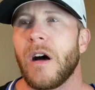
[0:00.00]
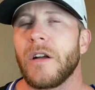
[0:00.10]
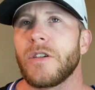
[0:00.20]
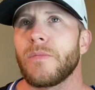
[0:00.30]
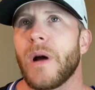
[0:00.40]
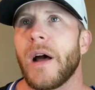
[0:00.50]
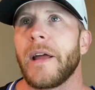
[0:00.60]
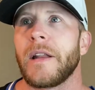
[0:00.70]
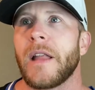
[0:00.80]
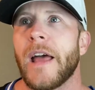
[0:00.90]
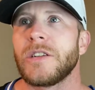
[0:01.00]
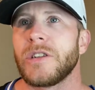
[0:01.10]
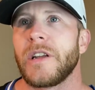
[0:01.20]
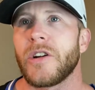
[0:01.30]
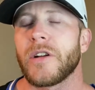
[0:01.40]
undermine the
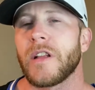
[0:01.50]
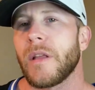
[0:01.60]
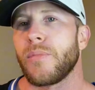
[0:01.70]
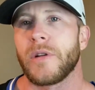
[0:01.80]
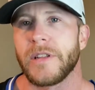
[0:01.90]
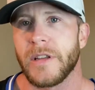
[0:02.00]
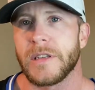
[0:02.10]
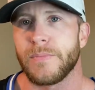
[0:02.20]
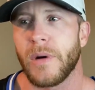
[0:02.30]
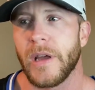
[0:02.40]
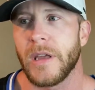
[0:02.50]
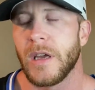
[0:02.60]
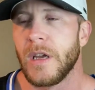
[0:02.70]
engineering that they put into this bike,